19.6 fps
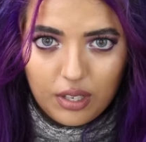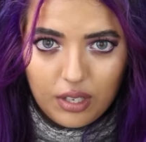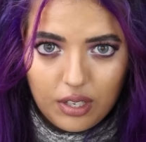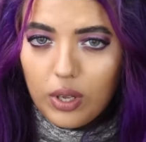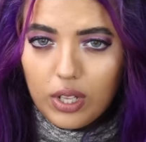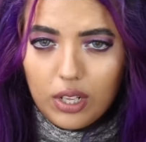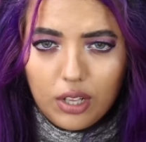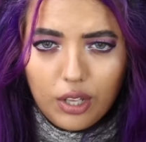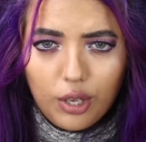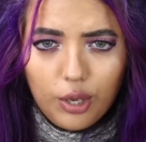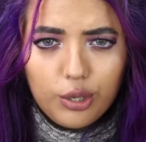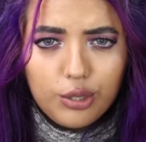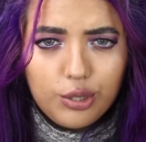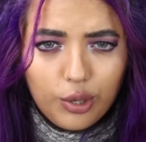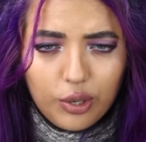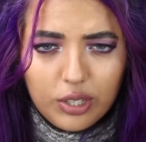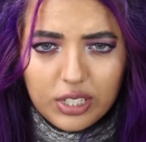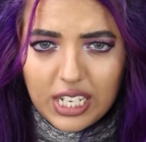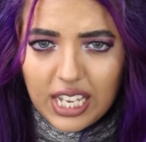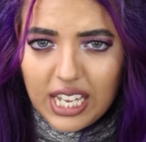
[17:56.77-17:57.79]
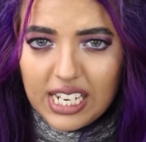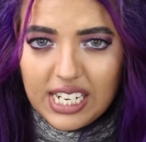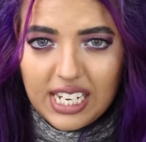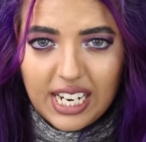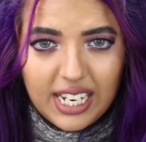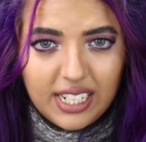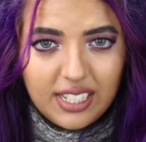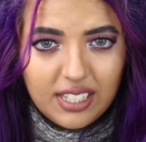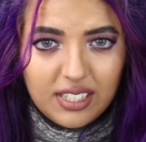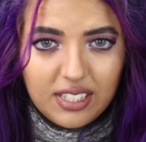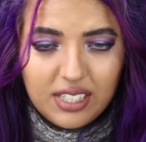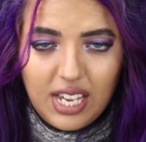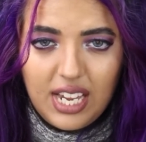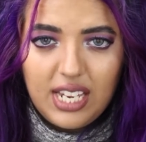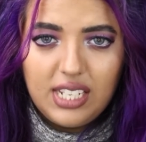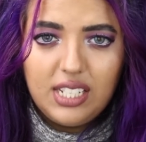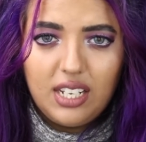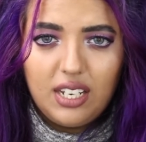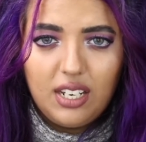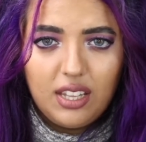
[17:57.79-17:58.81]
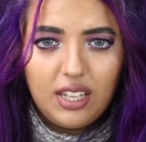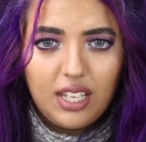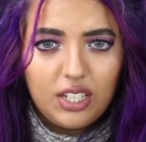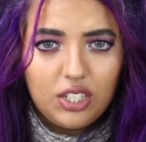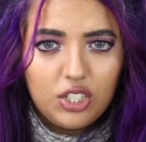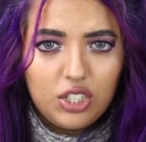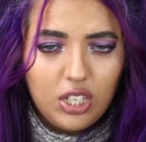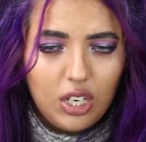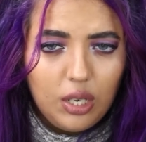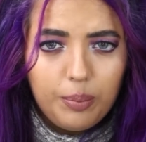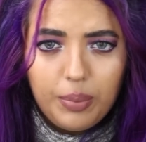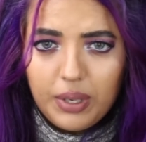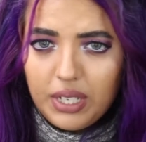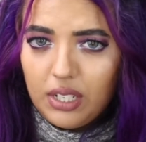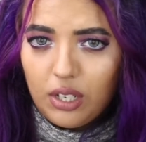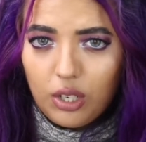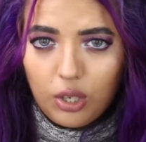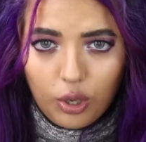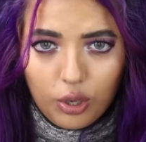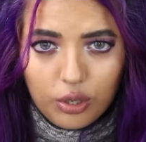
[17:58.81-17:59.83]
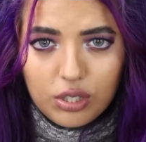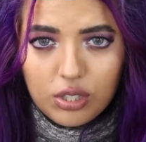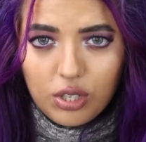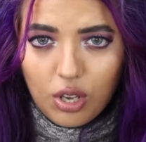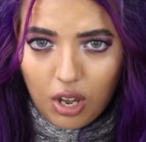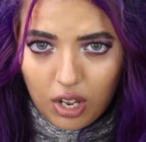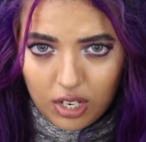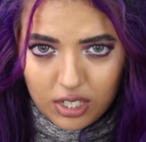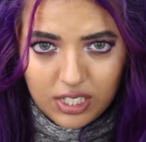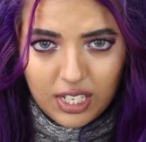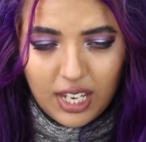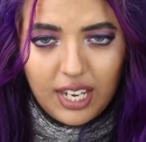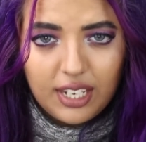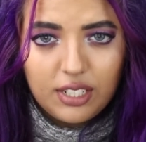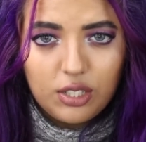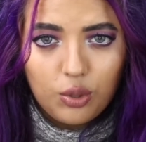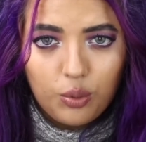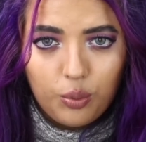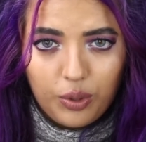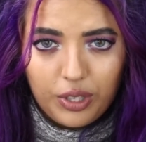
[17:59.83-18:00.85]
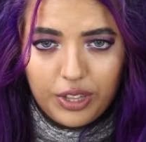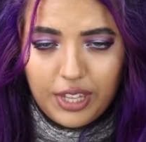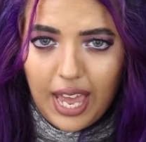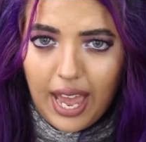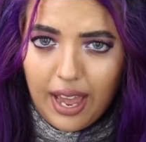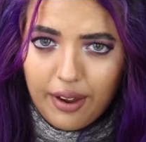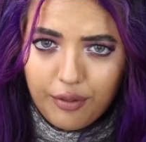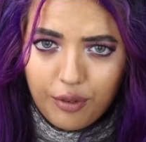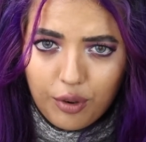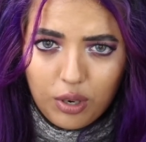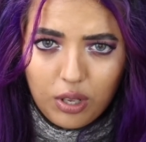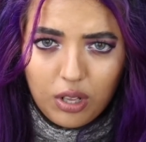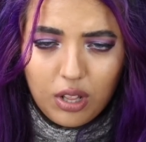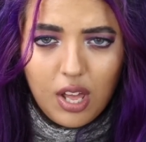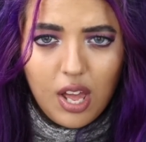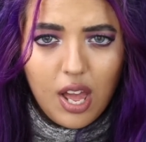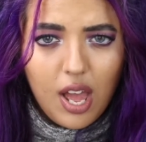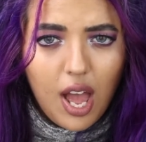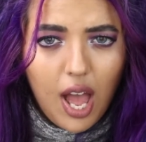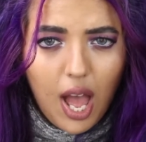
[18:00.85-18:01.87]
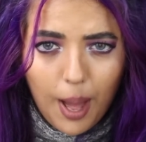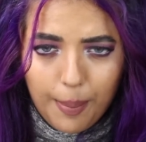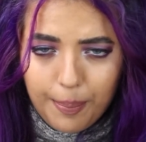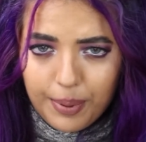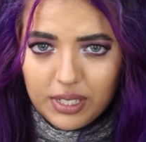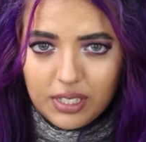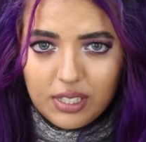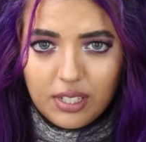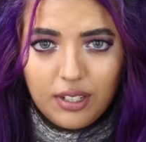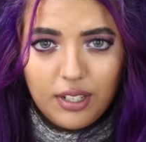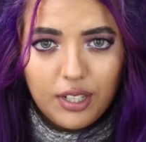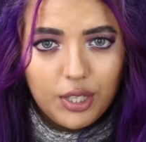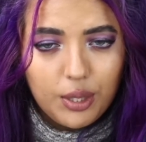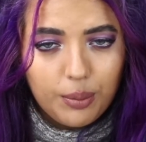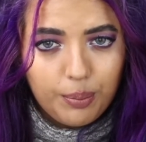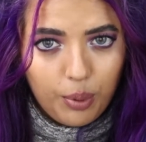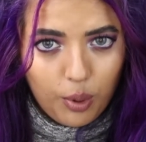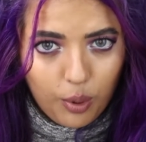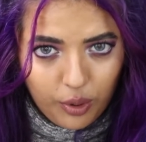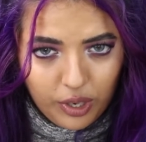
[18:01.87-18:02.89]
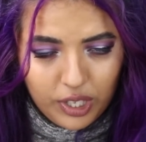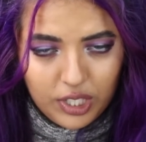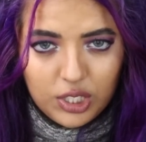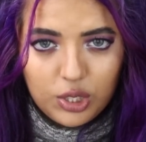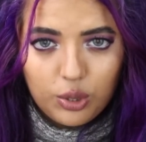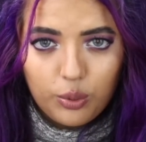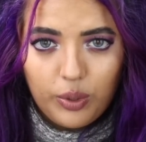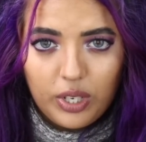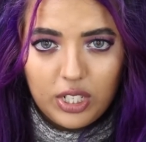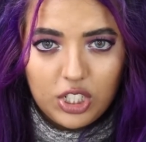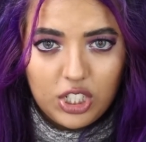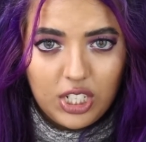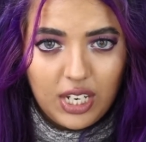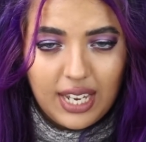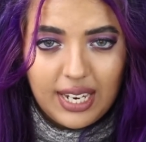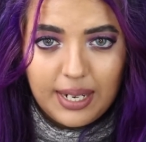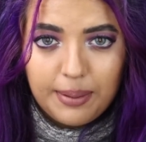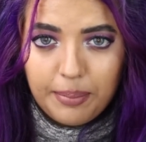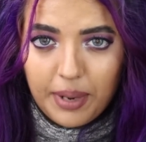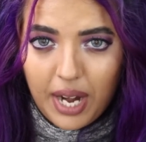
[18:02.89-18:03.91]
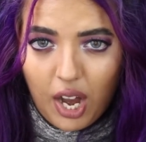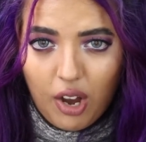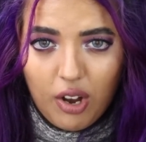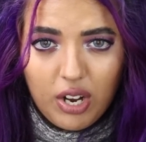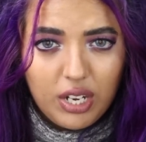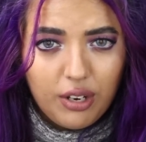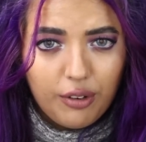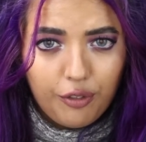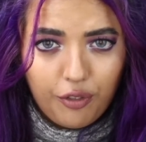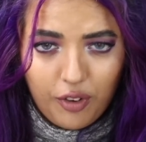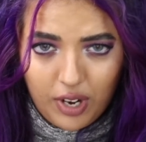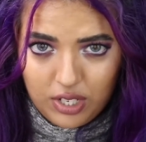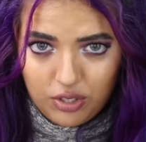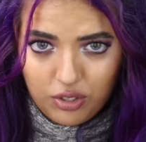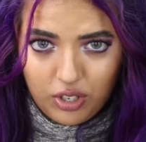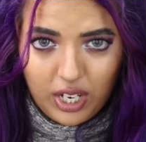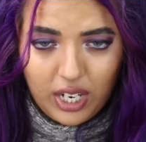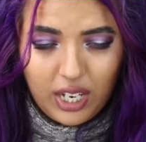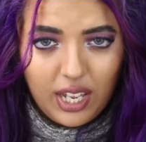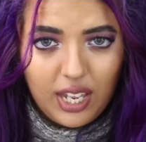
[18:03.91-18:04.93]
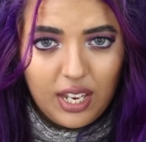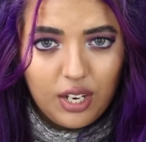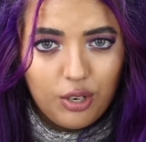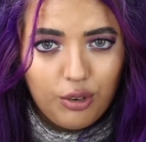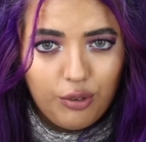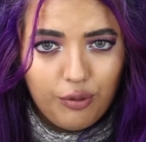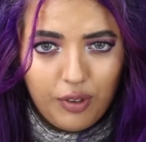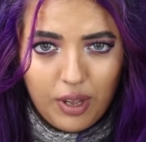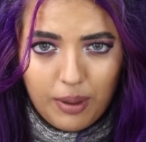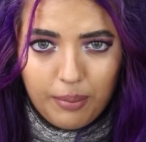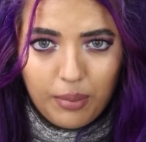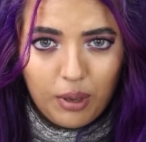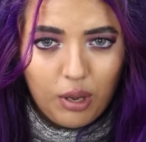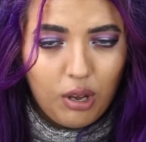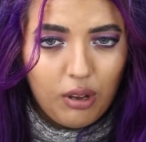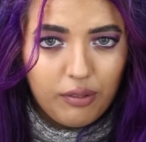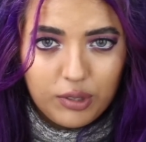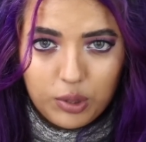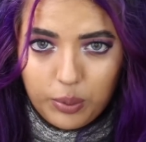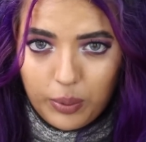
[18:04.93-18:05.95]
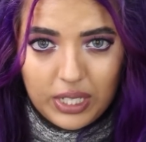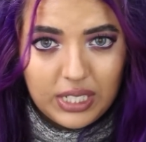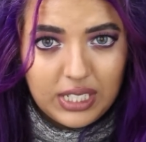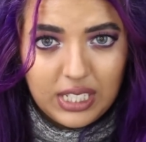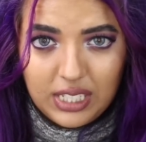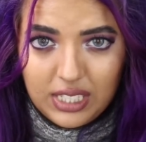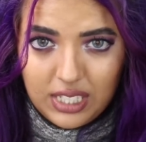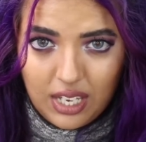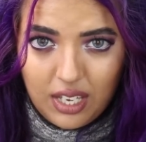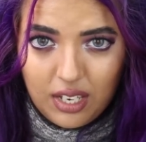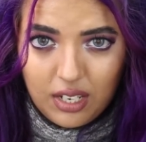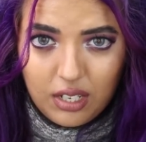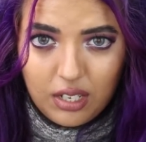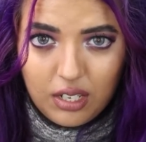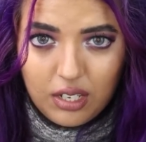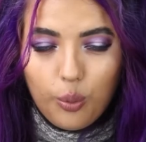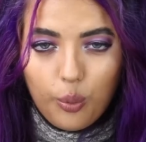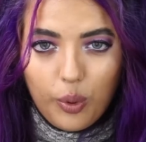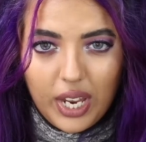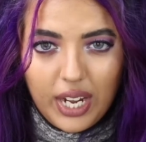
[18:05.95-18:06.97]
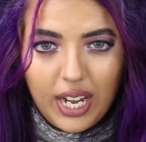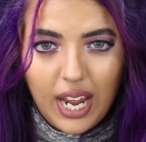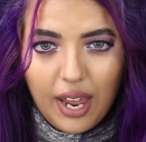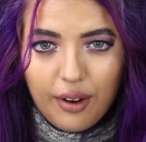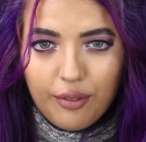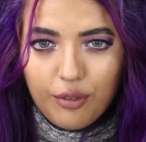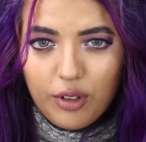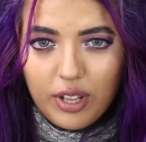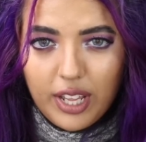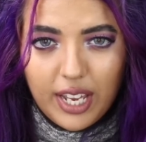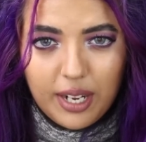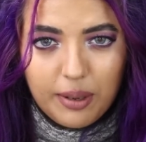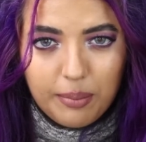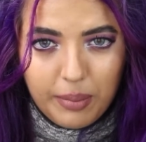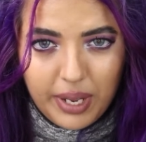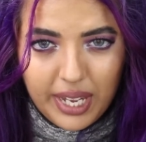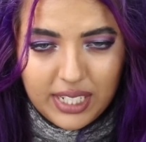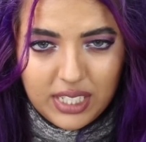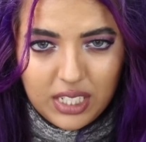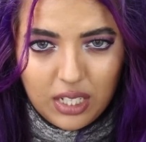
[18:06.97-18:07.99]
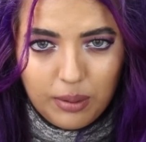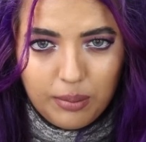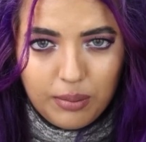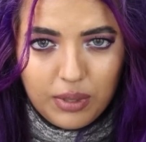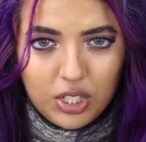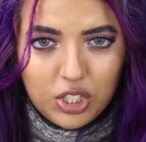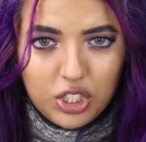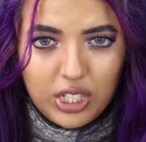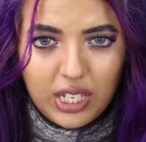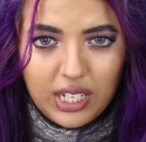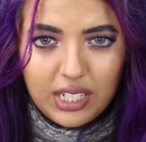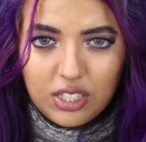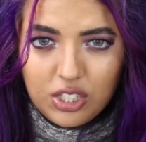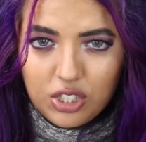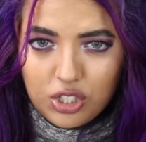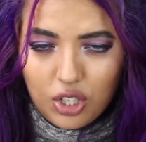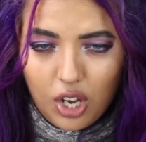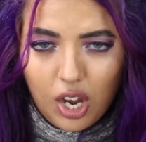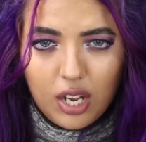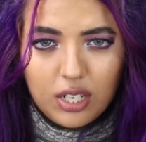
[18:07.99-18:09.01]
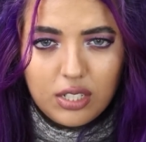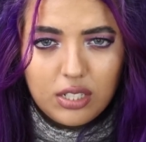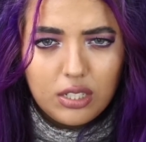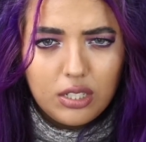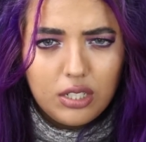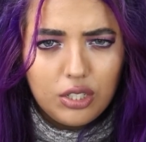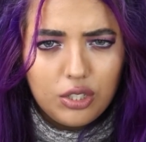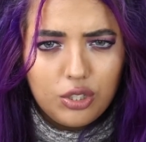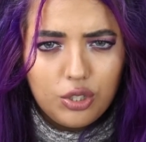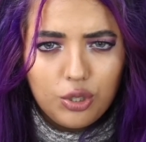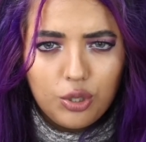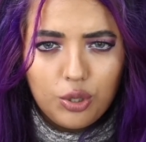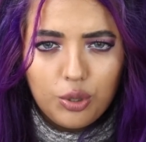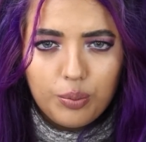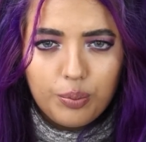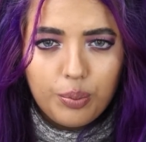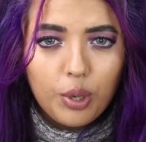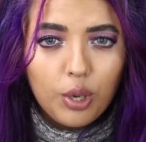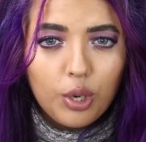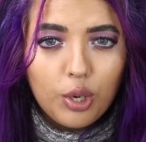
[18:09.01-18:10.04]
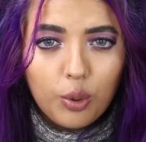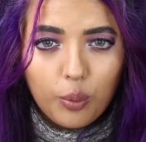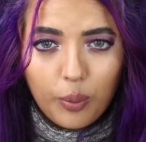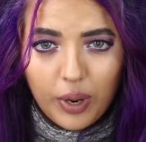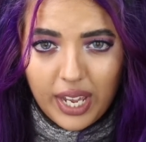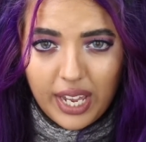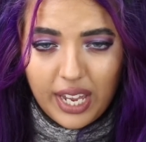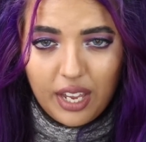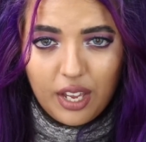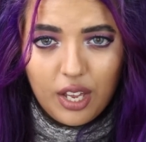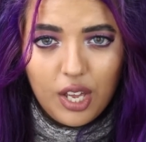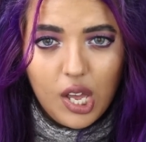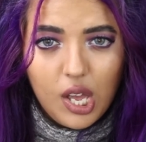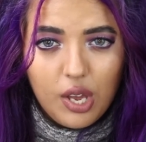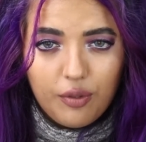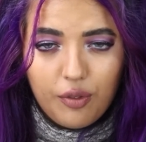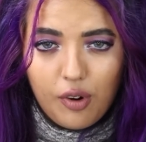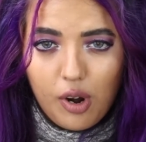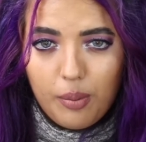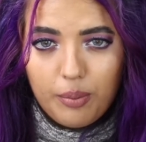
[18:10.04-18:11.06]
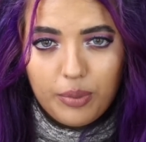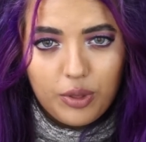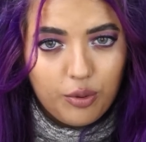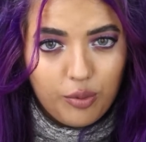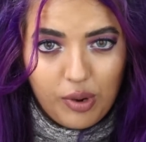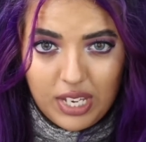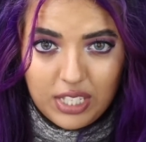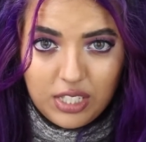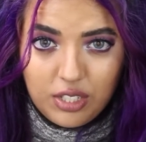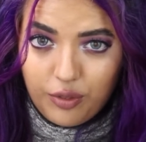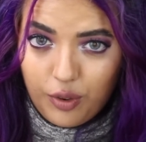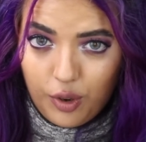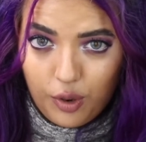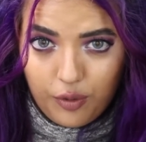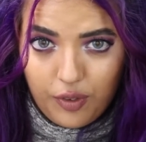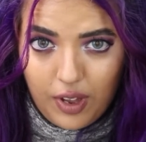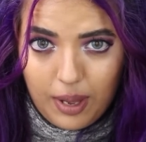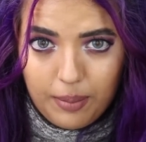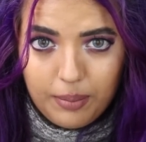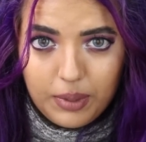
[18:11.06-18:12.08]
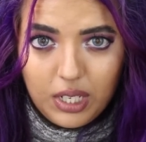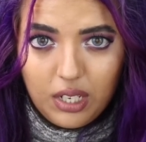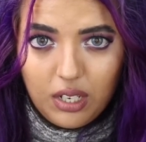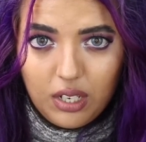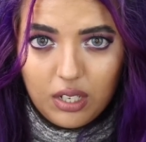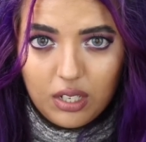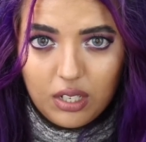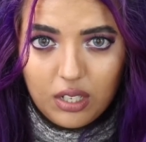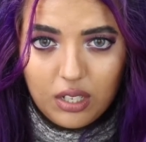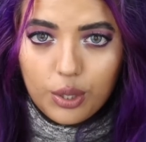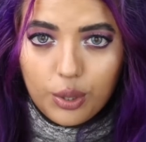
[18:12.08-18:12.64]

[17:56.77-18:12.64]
Well, her daughter had later stated that she had been in close contact with Avril up until the point where she had married Frederick in November of twenty ten. When Avril had met him, she had started to pull away from the rest of her family.